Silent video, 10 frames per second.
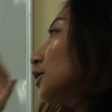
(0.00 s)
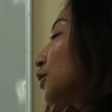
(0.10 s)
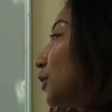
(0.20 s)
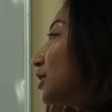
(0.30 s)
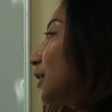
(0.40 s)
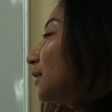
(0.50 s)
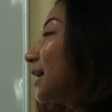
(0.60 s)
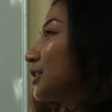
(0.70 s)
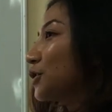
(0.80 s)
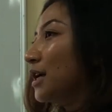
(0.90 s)
So the
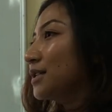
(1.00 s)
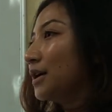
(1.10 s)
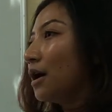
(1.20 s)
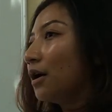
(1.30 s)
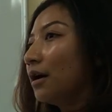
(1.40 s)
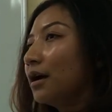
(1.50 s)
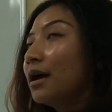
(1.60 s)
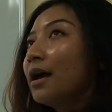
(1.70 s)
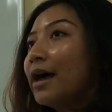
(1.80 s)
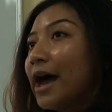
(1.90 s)
generalized traits are
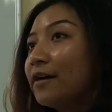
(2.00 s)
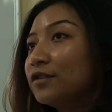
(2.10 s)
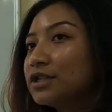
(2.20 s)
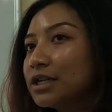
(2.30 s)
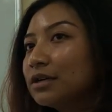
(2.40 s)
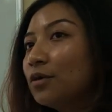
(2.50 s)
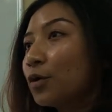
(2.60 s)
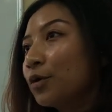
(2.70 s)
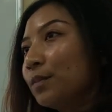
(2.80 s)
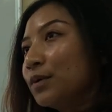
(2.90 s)
averaging,
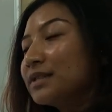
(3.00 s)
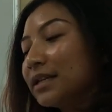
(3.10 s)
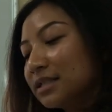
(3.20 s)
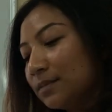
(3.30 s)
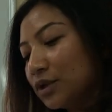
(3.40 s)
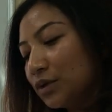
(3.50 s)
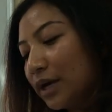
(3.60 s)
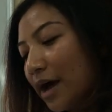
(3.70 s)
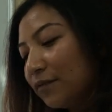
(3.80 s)
hormones, and symmetry.